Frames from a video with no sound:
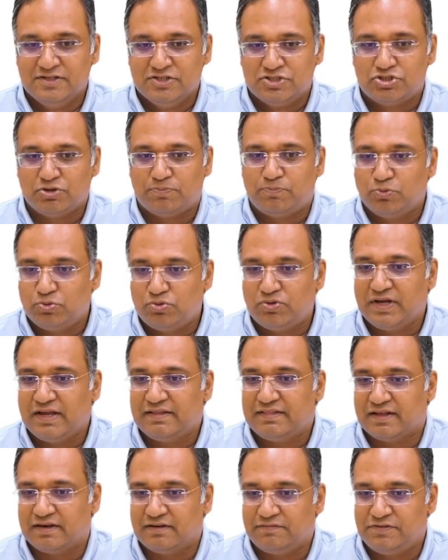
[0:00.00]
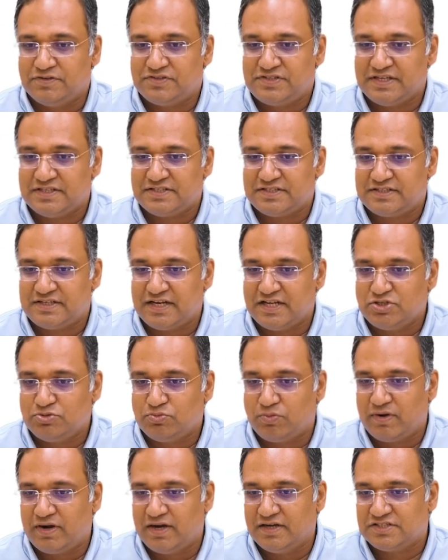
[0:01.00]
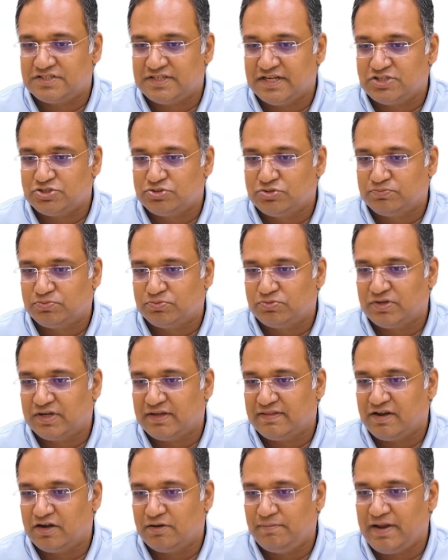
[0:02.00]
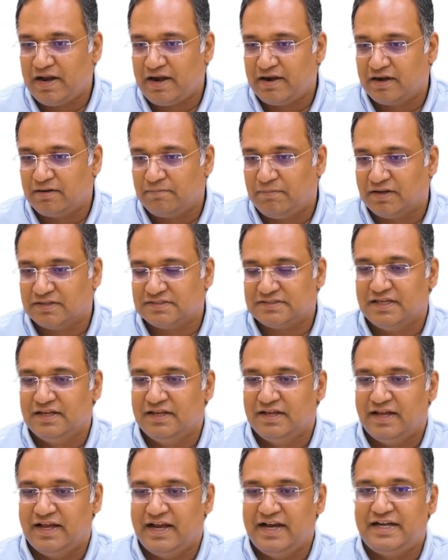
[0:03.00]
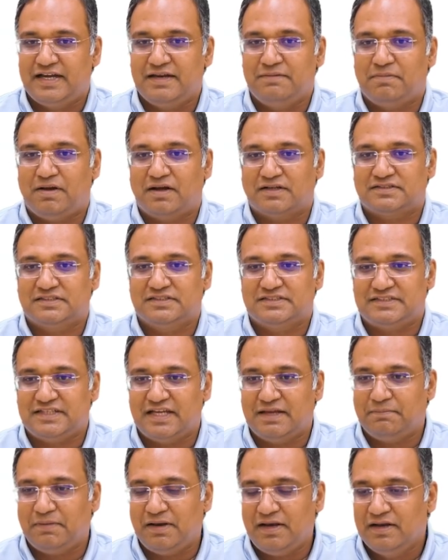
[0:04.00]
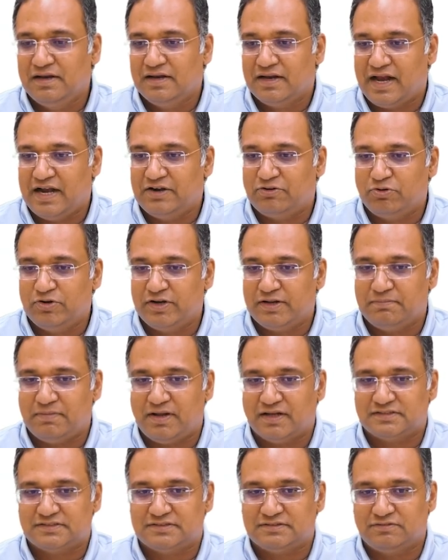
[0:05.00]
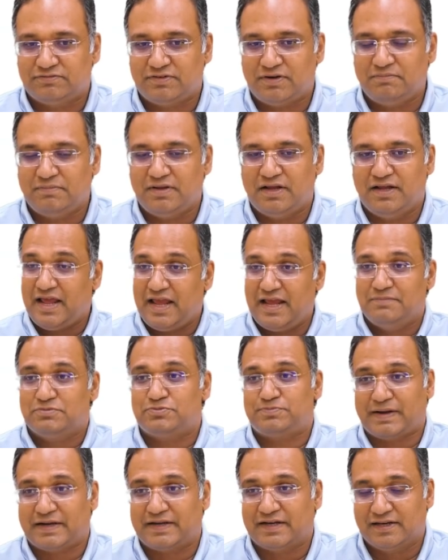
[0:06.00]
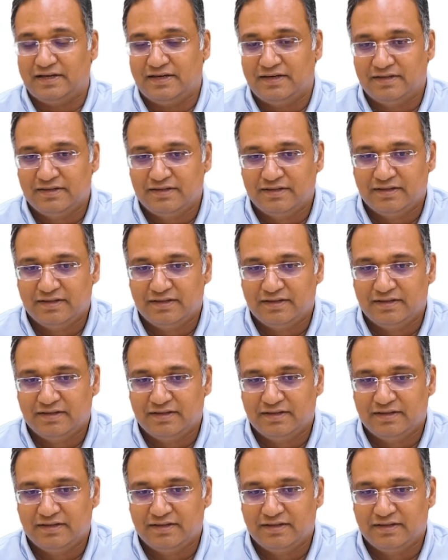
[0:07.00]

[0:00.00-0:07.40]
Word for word: So, put together, if you say stage 1 and stage 2 put together, it will be 100 marks, 80 marks in CML and 20 marks from AIIMS practical